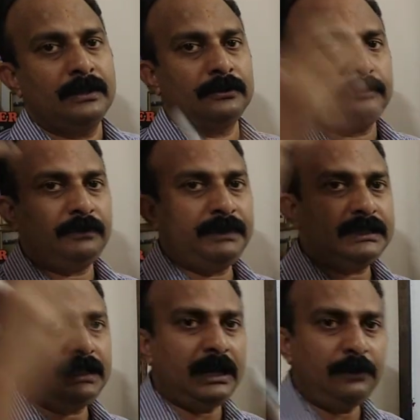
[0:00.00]
So
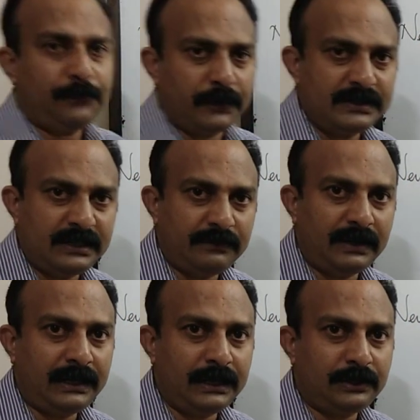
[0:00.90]
with great force it
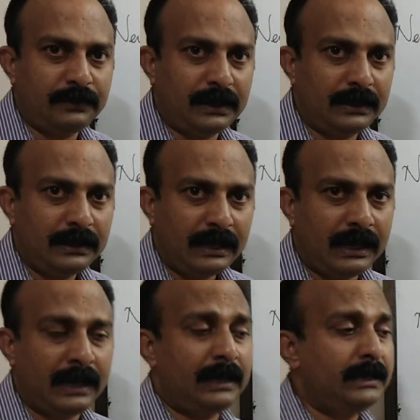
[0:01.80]
will hit your
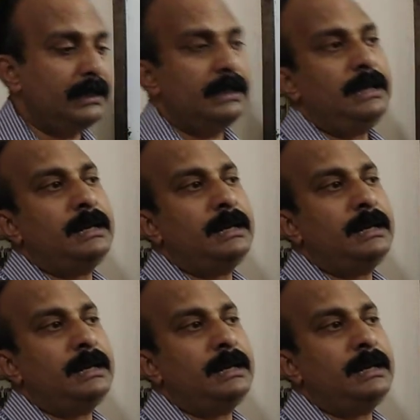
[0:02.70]
hand.